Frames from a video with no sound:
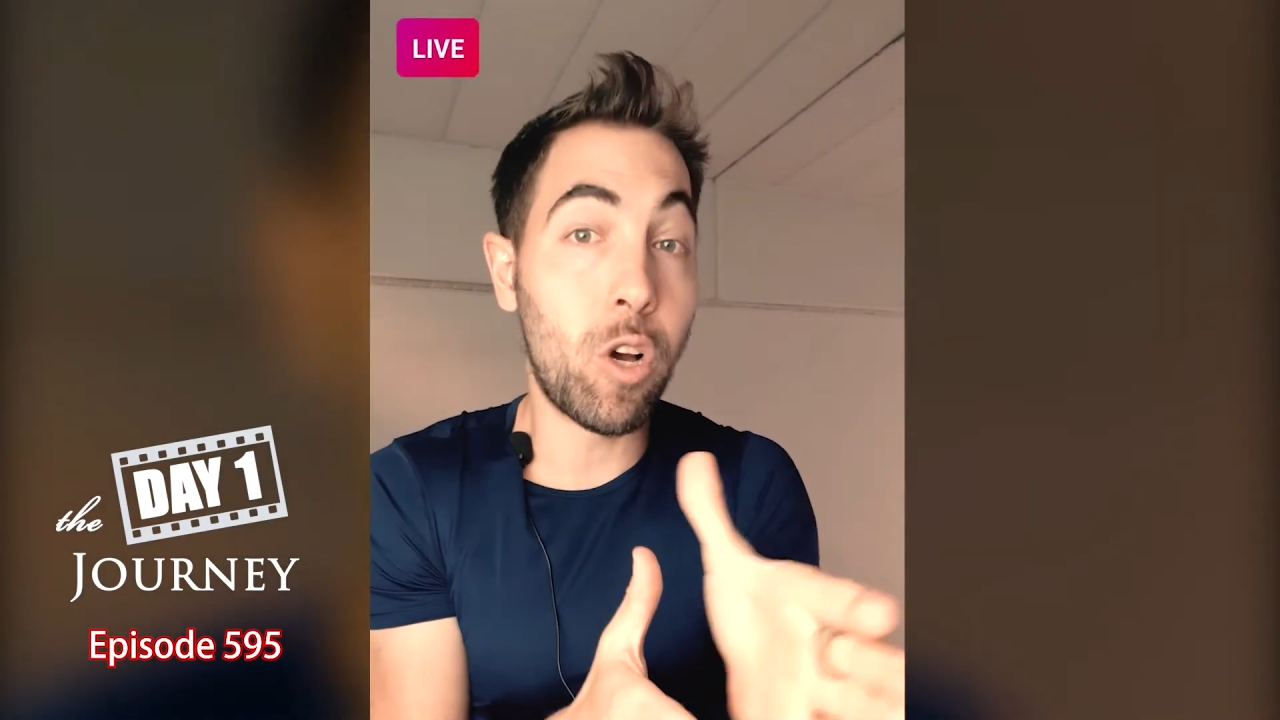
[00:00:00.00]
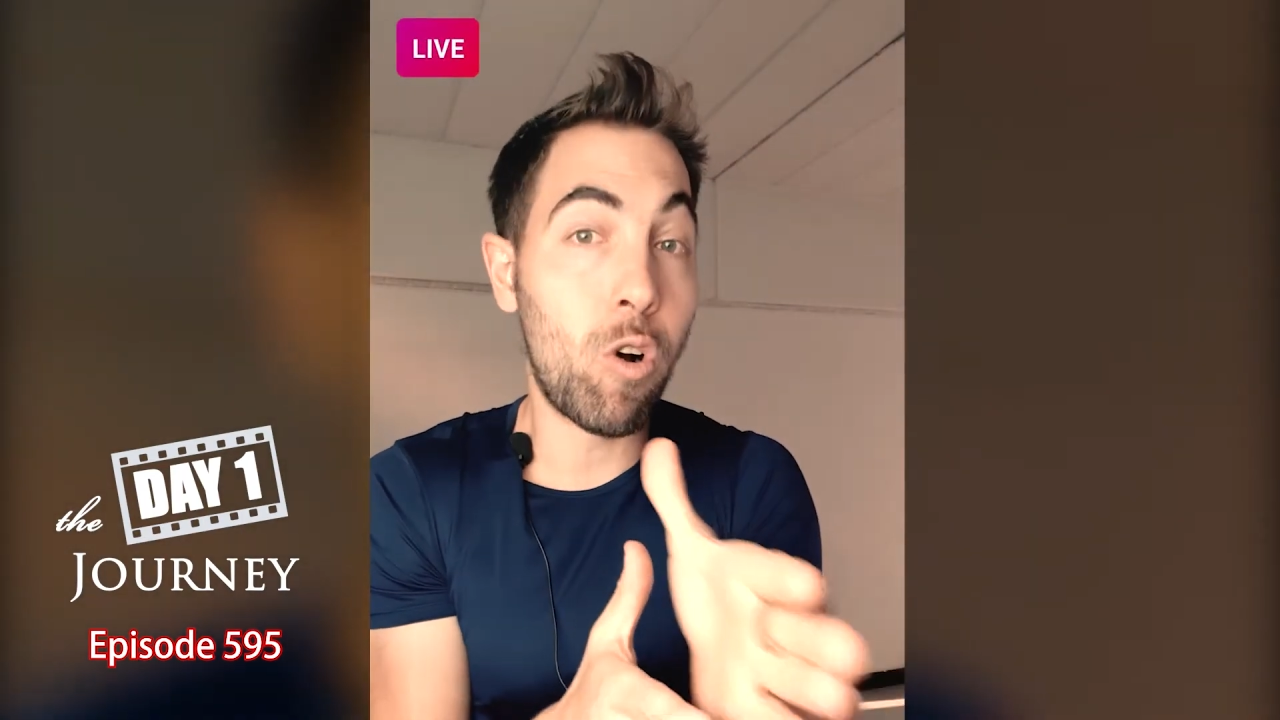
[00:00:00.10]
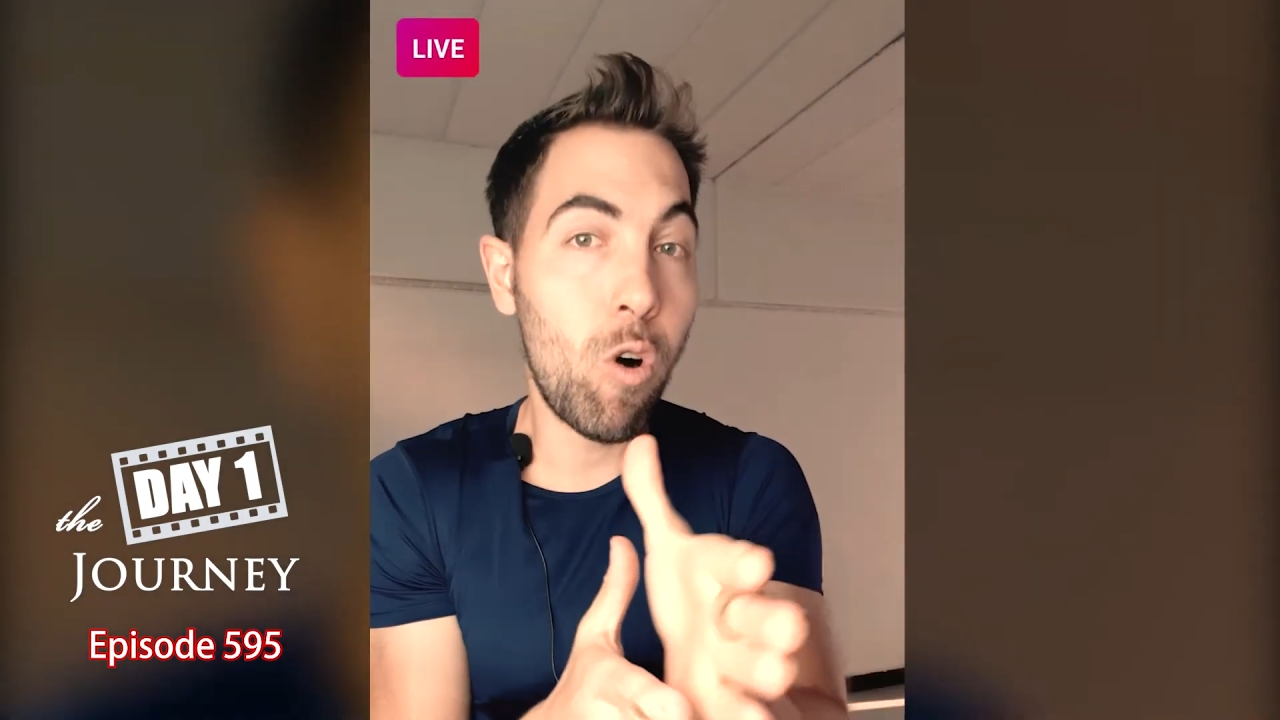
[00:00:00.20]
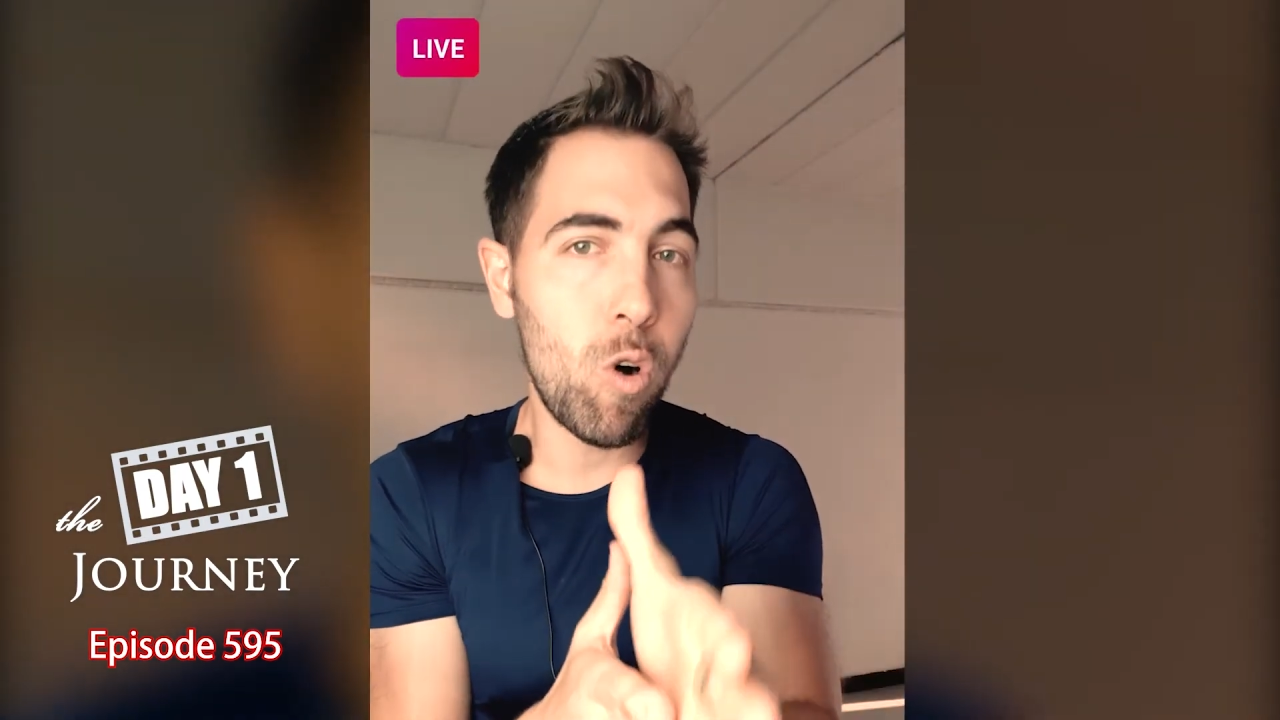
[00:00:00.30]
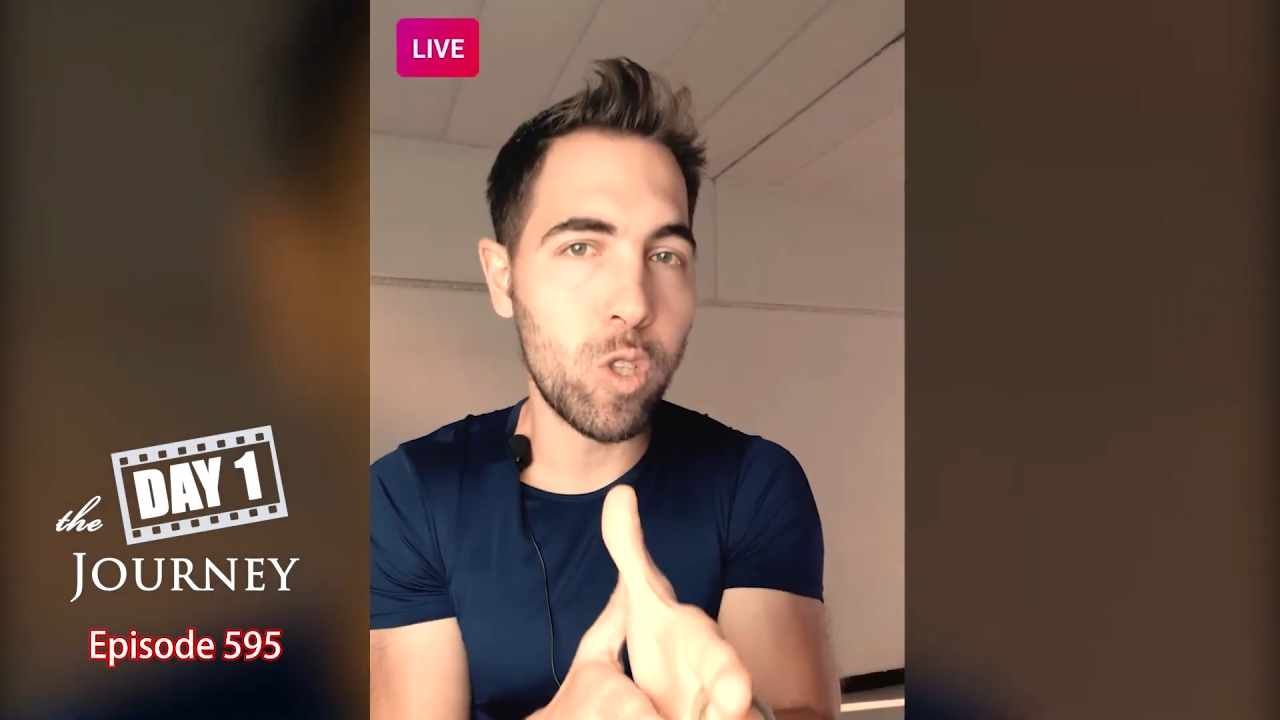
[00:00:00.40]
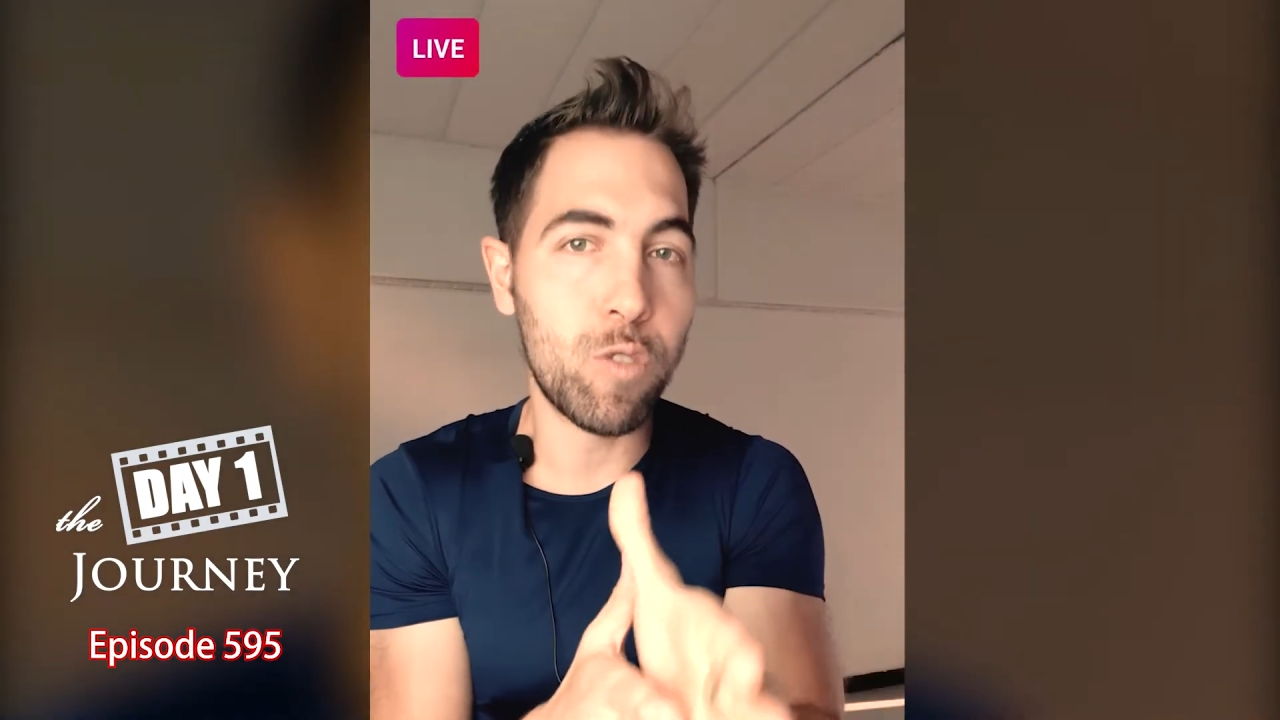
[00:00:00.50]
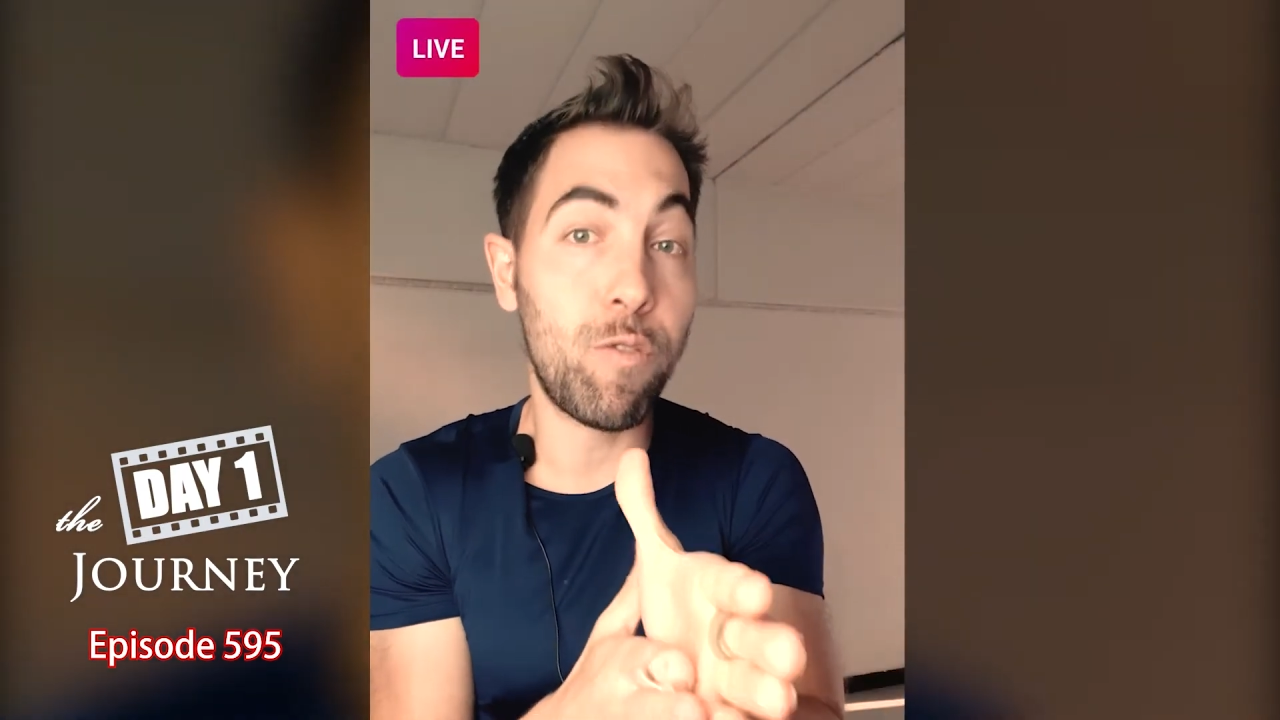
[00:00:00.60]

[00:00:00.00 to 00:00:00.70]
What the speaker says: cause